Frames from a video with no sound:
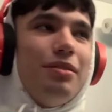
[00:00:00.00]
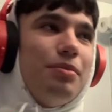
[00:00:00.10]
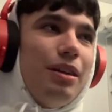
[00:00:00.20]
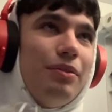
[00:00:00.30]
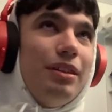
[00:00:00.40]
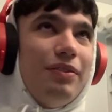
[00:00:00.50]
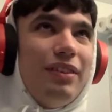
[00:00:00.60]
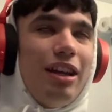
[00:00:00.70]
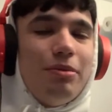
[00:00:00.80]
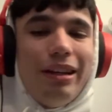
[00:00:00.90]
Well, in
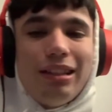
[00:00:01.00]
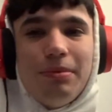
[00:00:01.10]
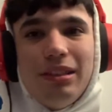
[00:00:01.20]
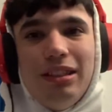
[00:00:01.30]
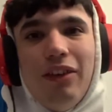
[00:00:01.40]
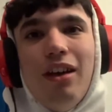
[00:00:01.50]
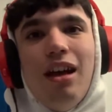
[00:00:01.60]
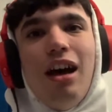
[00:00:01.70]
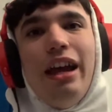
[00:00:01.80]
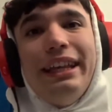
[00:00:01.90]
flashbacks, but still,
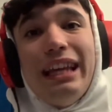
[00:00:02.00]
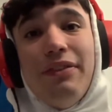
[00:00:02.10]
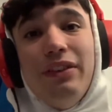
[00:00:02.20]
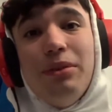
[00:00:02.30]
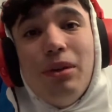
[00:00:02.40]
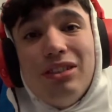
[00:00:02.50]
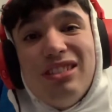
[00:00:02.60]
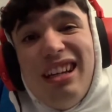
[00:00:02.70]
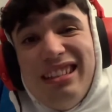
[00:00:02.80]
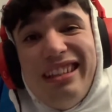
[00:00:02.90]
it definitely was.
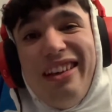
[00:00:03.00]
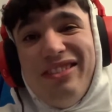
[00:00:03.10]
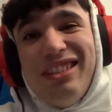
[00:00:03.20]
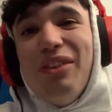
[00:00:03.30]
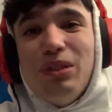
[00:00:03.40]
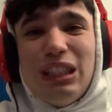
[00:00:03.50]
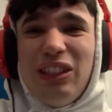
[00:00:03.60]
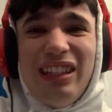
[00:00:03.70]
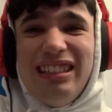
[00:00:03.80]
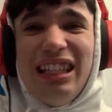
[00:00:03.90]
It was a
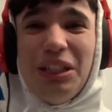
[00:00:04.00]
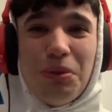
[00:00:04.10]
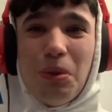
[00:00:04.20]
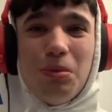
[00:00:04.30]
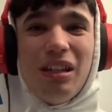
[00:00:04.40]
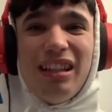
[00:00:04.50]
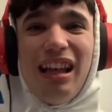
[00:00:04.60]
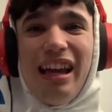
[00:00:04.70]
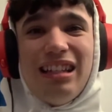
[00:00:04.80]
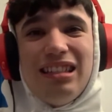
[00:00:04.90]
solid sequel,
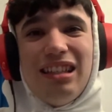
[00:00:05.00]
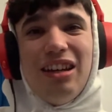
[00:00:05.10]
nonetheless.